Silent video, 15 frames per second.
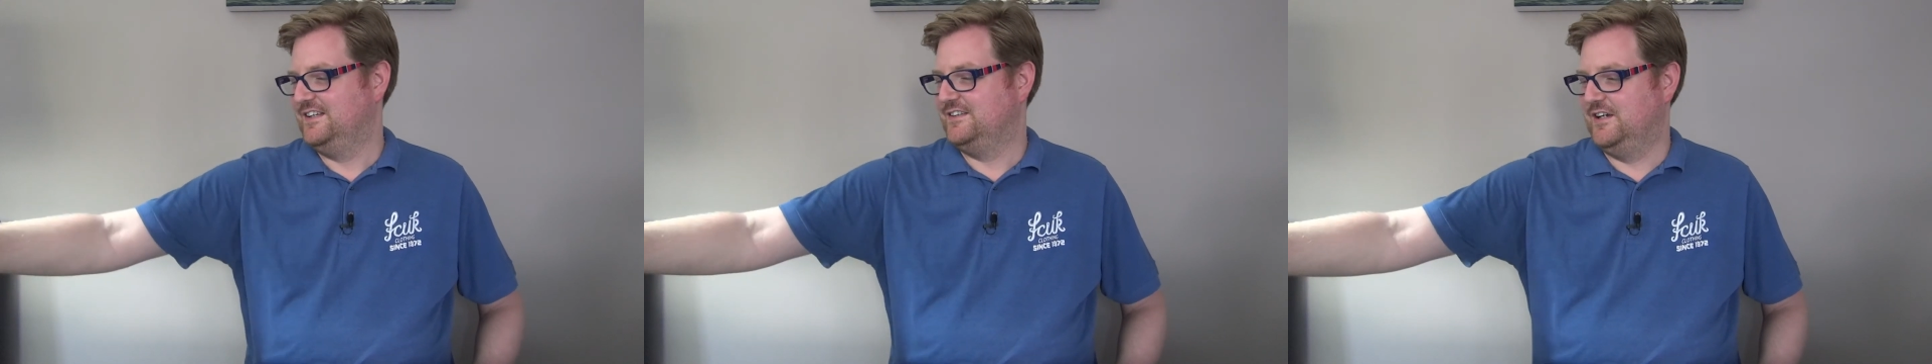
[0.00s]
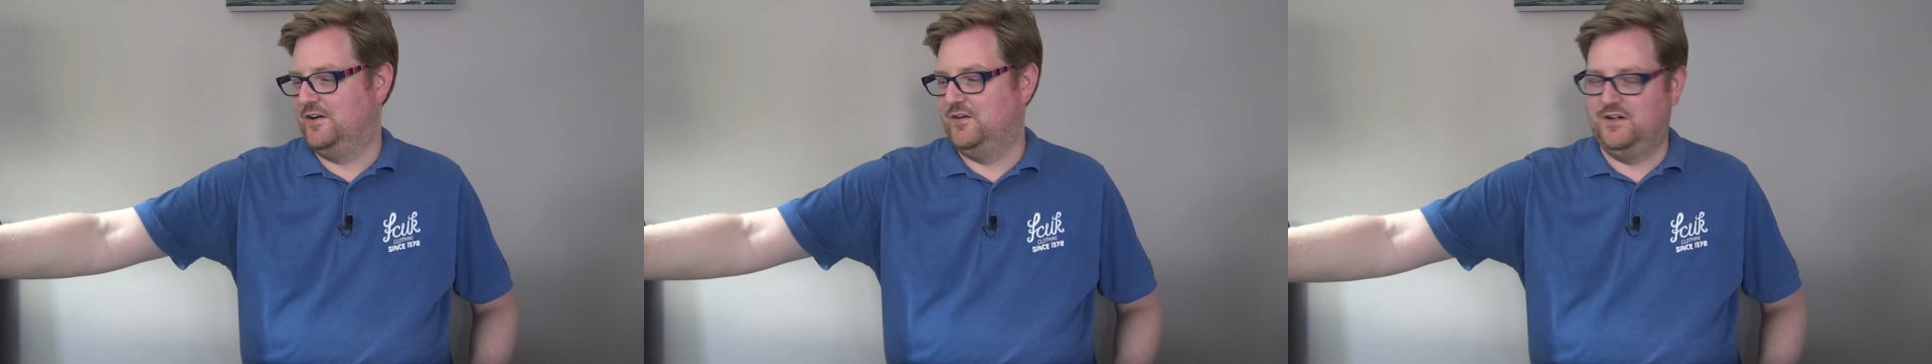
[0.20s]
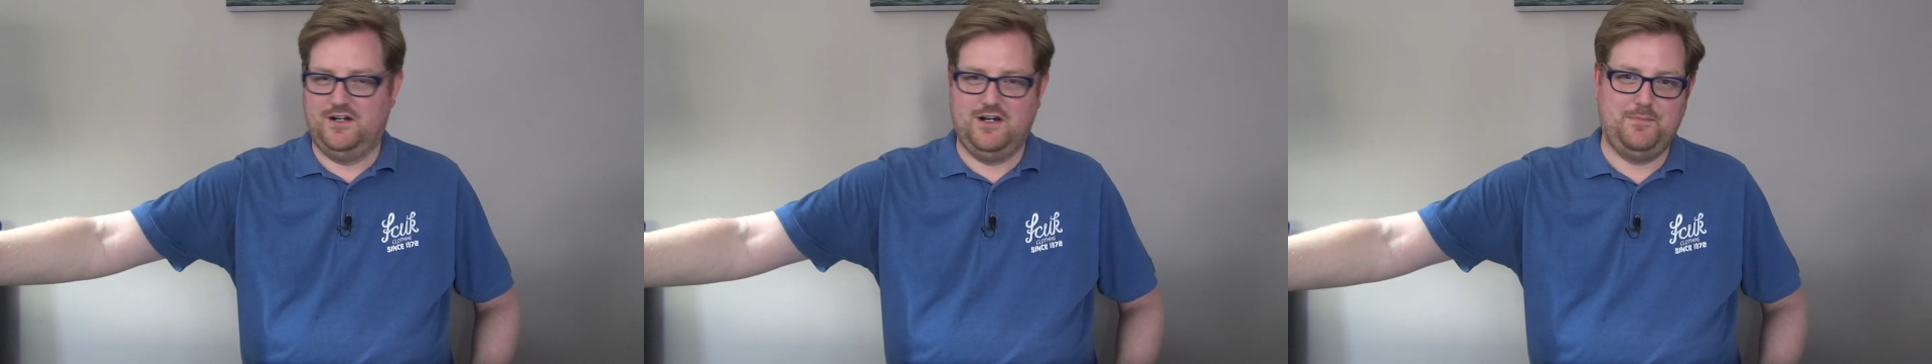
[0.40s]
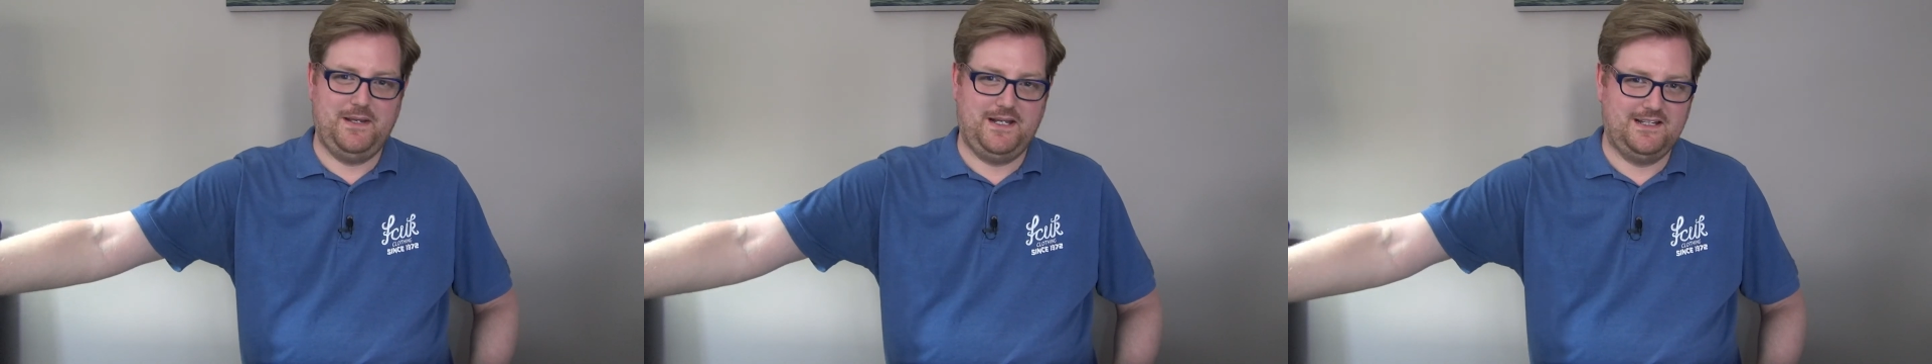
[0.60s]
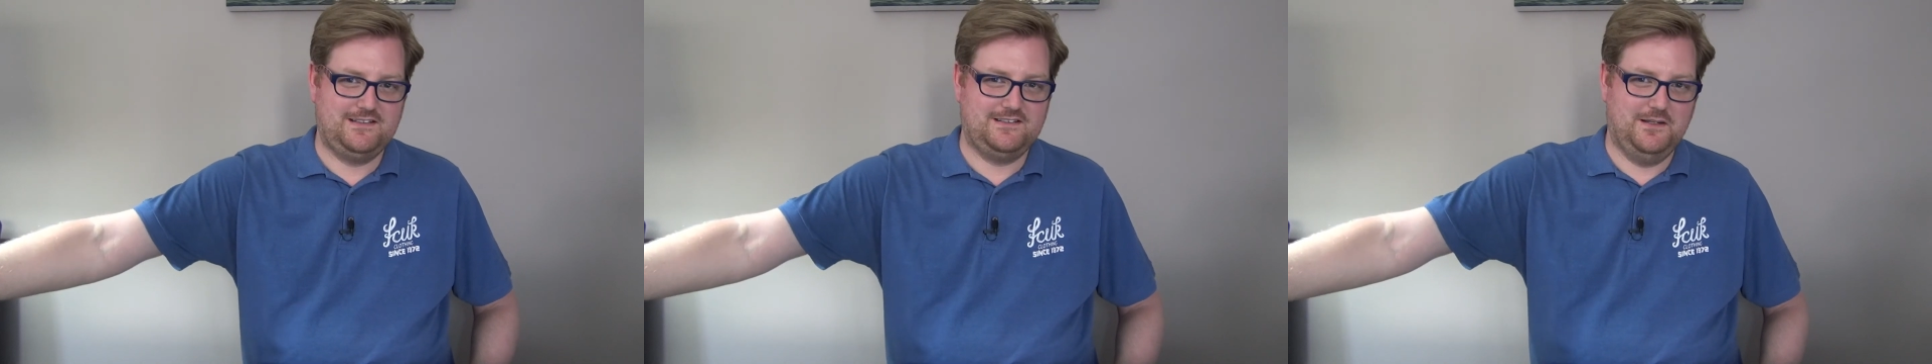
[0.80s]
So I
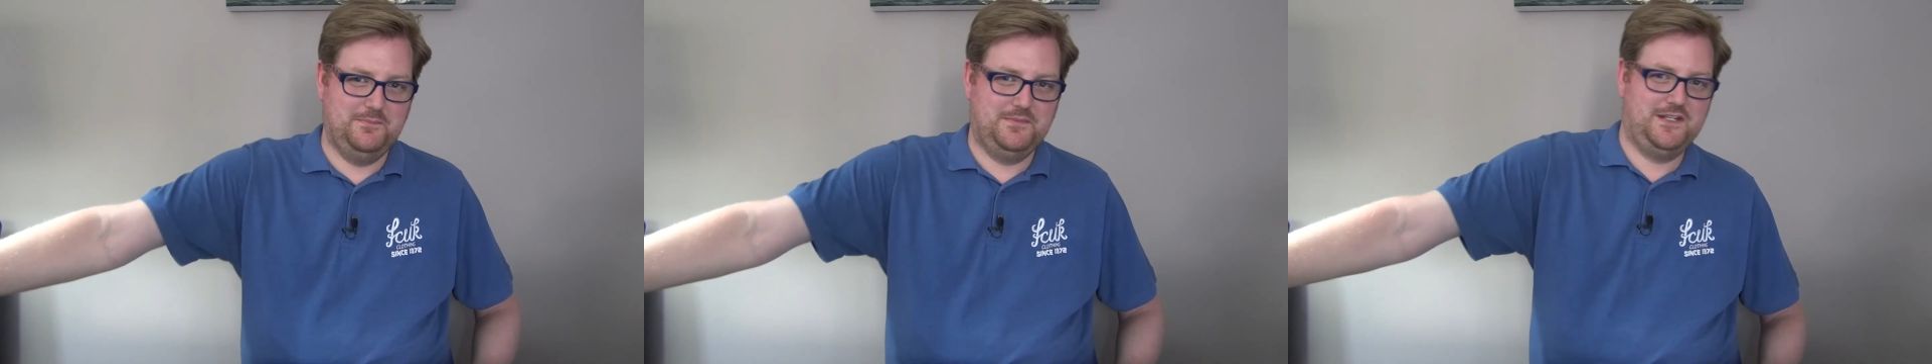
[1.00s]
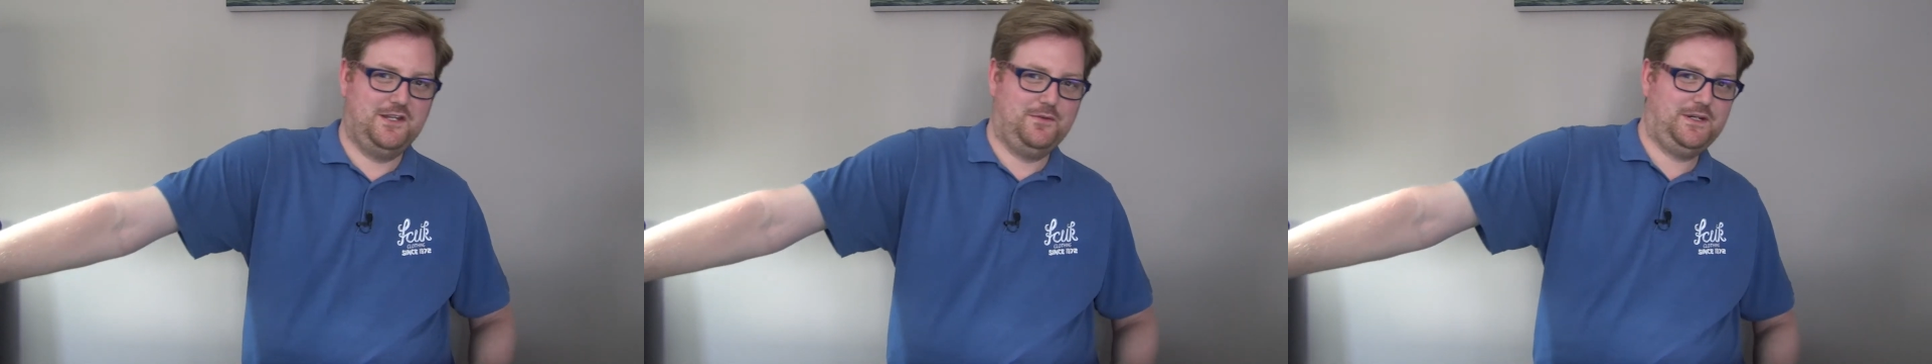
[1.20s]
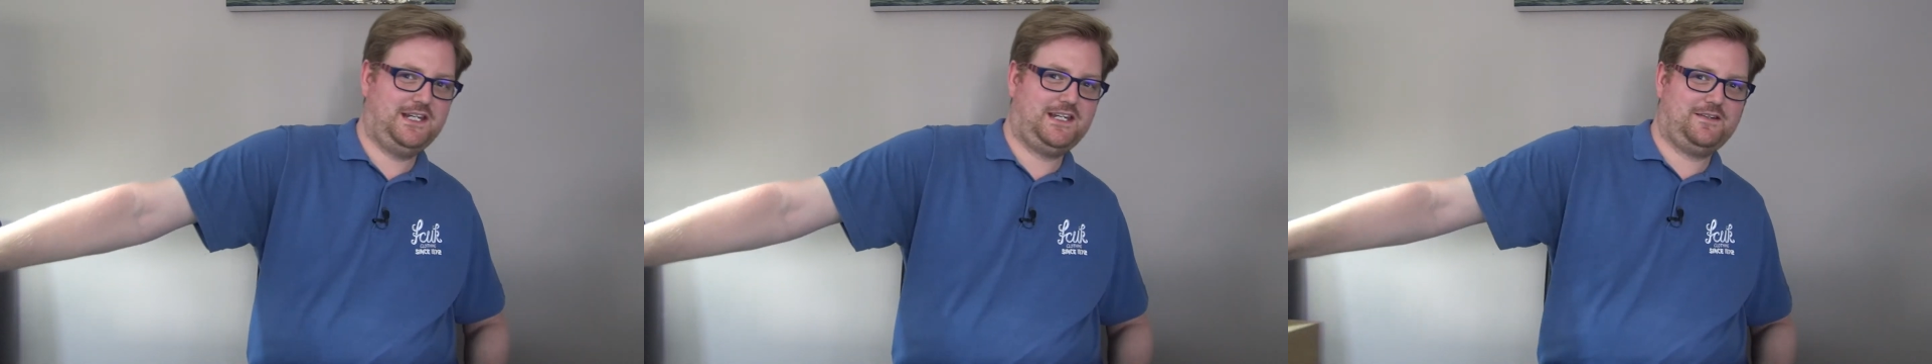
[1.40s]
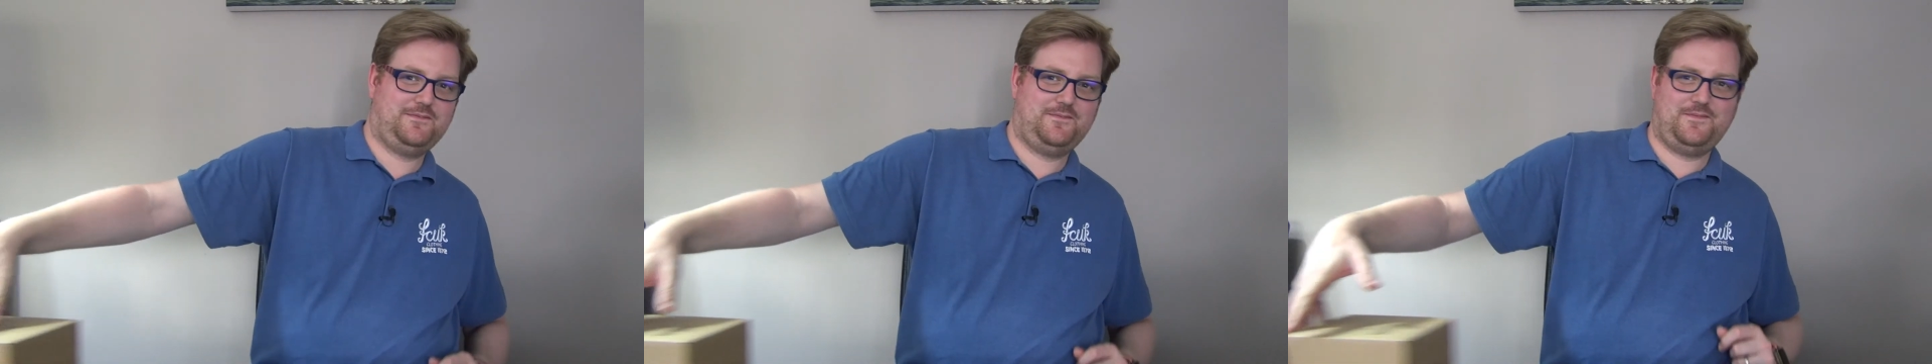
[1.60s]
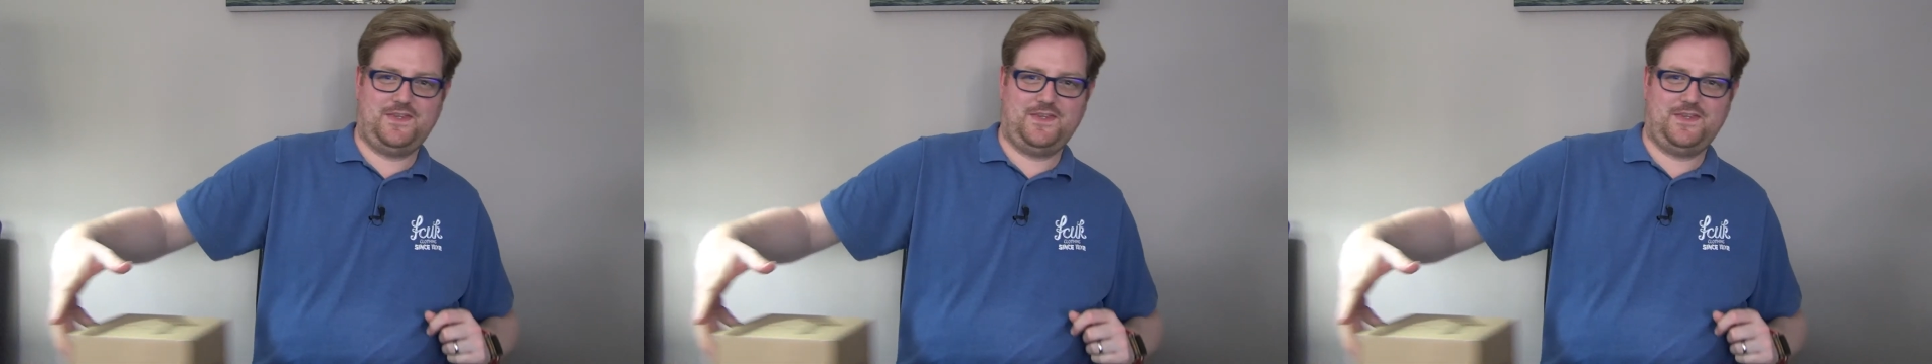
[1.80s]
picked this up the other week.